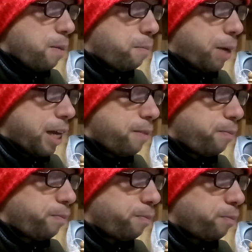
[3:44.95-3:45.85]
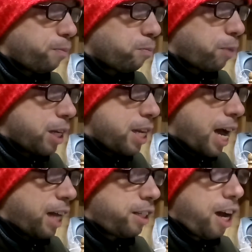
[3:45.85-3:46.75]
but
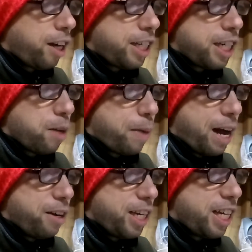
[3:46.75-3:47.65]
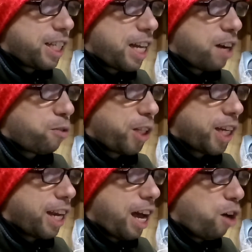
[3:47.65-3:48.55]
not talking about it is not really
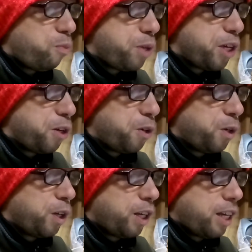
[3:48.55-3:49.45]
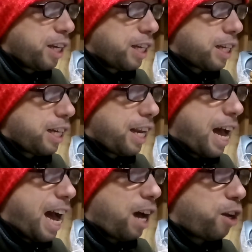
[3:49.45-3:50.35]
going to help you get
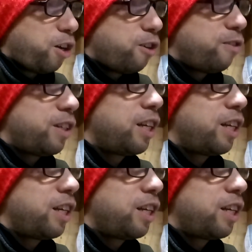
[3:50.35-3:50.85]
out of